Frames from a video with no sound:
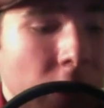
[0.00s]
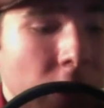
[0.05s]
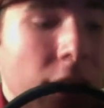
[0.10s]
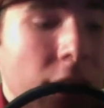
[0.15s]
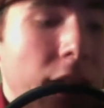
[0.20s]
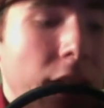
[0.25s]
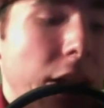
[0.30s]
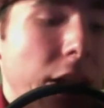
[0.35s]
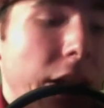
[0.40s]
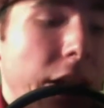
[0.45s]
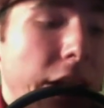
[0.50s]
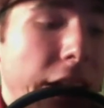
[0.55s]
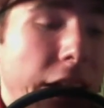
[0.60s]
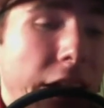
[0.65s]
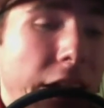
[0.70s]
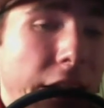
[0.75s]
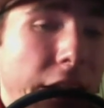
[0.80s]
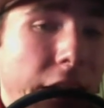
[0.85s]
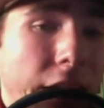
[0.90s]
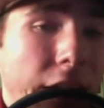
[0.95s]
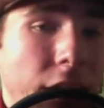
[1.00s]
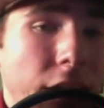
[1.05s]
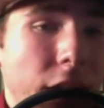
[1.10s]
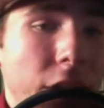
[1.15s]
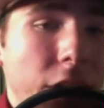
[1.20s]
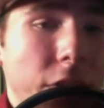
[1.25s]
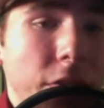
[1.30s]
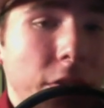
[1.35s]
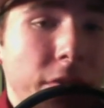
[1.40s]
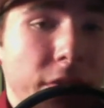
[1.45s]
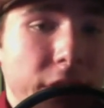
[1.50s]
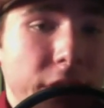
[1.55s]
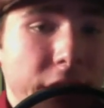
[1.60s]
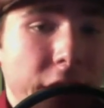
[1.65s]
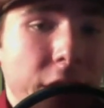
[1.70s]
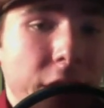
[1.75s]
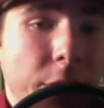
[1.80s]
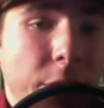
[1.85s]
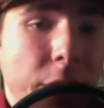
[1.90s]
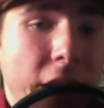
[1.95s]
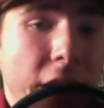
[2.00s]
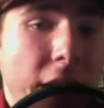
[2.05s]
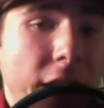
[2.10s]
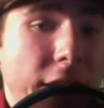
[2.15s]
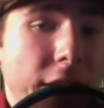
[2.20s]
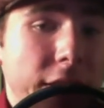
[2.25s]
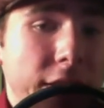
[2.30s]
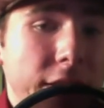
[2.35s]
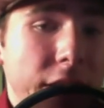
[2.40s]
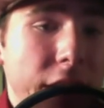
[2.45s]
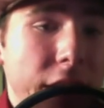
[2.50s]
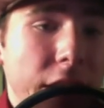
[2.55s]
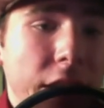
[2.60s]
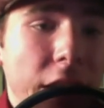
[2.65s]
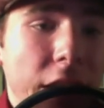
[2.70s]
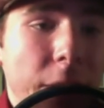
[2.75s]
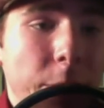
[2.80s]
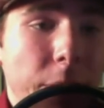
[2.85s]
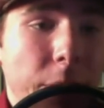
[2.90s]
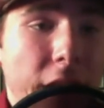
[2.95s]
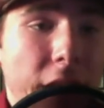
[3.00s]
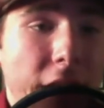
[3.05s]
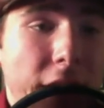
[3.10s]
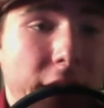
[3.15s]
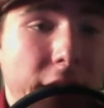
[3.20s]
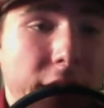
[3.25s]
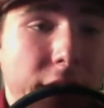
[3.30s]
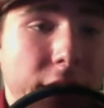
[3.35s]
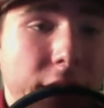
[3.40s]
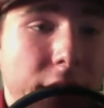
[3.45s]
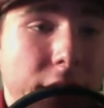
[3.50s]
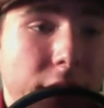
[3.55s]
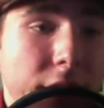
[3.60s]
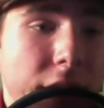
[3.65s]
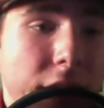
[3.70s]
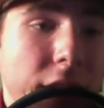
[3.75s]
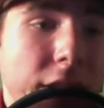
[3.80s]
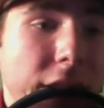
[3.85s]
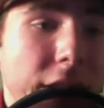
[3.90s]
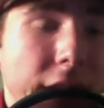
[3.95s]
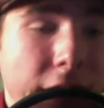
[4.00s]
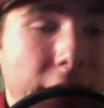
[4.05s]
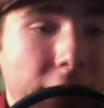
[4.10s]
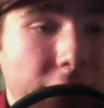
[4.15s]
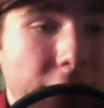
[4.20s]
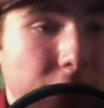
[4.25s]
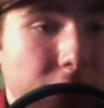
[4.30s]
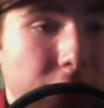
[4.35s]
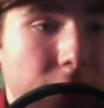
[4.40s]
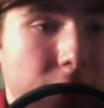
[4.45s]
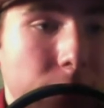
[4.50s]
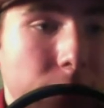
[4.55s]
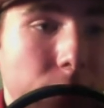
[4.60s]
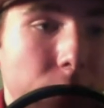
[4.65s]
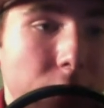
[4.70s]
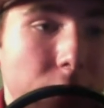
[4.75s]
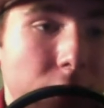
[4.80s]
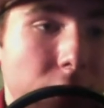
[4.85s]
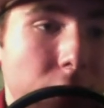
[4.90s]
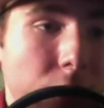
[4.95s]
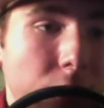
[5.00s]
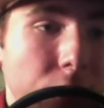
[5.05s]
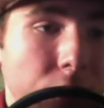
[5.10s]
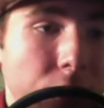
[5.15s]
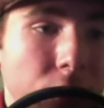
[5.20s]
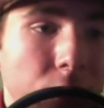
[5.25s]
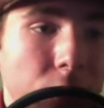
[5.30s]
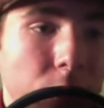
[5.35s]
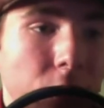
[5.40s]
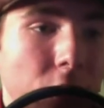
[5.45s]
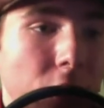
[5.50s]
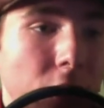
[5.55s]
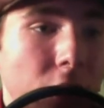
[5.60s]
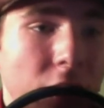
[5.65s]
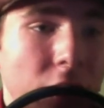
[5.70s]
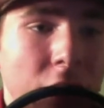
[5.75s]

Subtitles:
I had a lot of telepaths and empaths and telekinetics within the original plot.